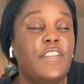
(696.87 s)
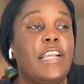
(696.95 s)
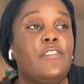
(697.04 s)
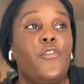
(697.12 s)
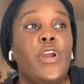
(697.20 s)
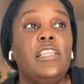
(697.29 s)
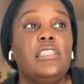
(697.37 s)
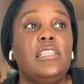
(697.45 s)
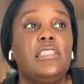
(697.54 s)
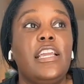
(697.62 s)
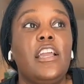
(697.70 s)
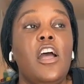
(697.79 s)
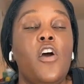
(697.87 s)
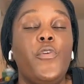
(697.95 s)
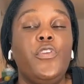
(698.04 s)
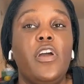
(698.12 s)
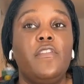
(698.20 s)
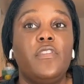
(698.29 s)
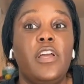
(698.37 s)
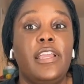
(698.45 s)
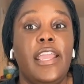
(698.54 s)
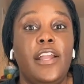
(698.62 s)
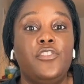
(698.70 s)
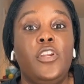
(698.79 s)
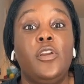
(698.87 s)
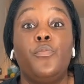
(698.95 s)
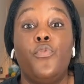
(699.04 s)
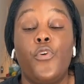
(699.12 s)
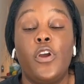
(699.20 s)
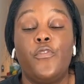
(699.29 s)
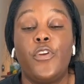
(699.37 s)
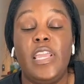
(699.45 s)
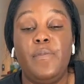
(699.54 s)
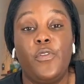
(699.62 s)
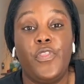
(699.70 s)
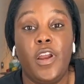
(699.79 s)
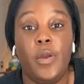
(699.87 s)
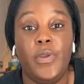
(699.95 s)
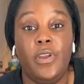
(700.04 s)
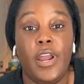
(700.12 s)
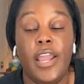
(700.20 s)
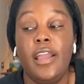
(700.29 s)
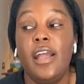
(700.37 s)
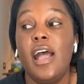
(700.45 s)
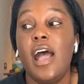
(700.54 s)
Like for instance, like when you have like cancer, you get a port for chemotherapy, right?